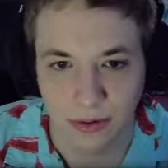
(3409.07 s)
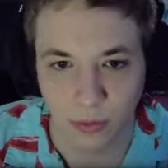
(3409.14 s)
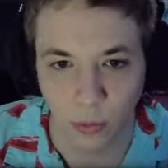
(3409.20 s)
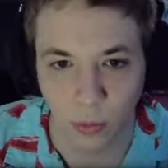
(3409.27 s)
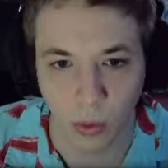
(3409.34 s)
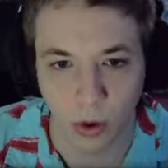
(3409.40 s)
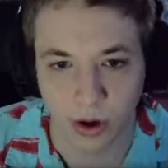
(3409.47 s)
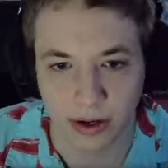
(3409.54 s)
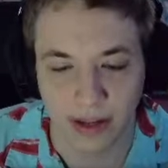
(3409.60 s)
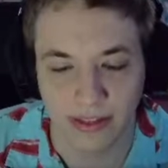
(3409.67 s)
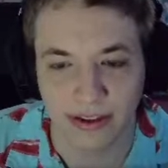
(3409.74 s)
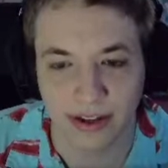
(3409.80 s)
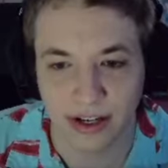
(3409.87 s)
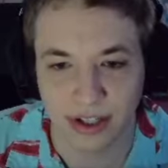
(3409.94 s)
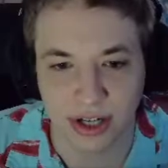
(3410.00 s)
work. I
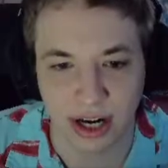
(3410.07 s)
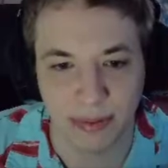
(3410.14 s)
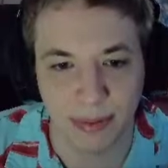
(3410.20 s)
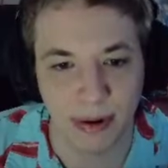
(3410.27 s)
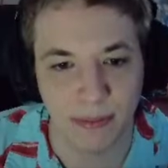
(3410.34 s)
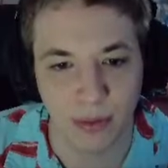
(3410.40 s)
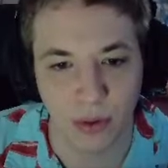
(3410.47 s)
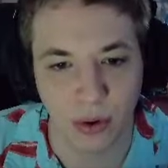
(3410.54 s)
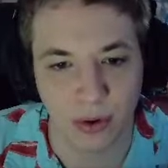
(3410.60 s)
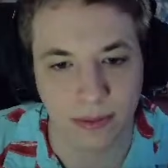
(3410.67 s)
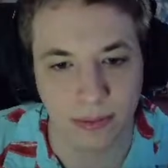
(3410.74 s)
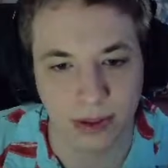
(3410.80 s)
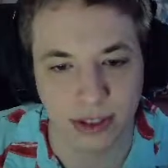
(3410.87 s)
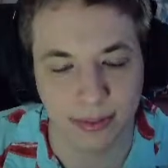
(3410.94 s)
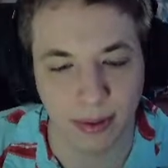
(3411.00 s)
think I just gotta put more
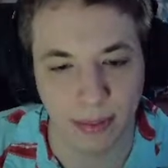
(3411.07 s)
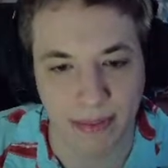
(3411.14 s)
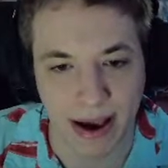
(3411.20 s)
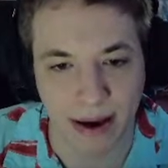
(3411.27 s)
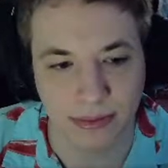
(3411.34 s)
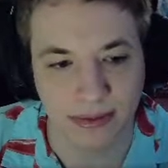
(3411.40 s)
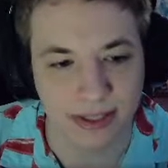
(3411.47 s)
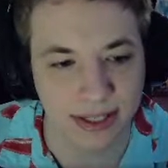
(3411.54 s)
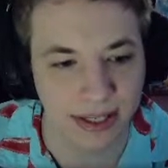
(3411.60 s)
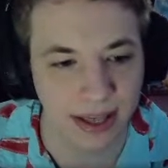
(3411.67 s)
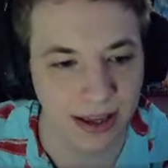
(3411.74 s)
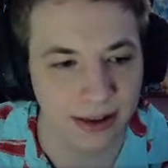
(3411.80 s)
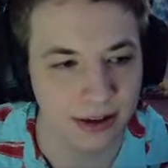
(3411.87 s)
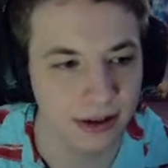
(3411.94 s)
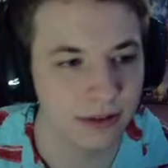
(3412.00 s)
multiple mountains
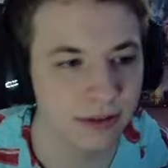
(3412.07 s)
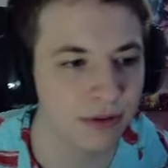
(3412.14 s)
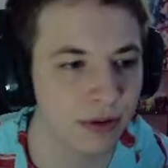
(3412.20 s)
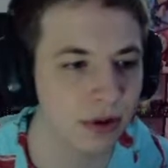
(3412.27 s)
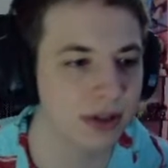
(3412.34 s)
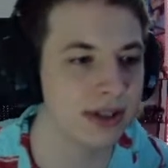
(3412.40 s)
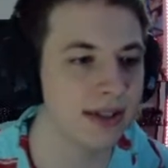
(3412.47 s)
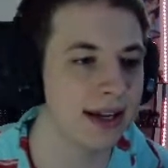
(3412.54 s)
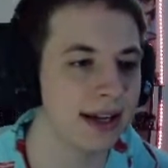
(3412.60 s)
together versus like